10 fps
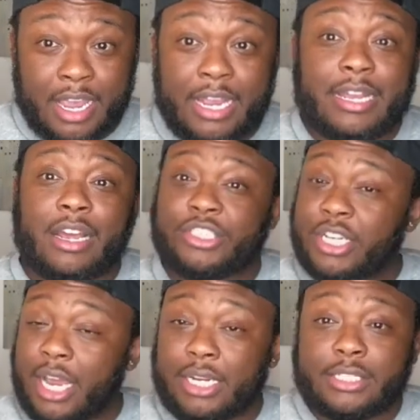Now, she
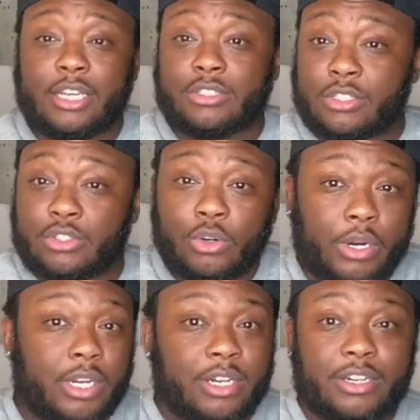kind of tells the
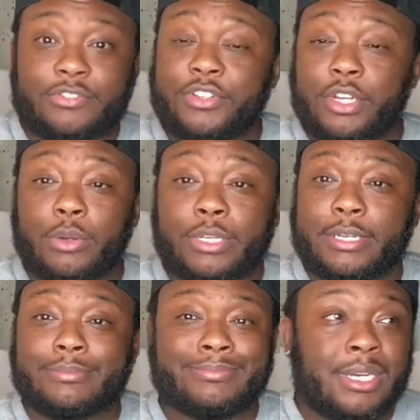story of, you know,
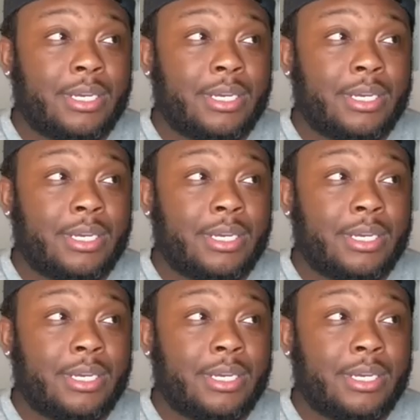them.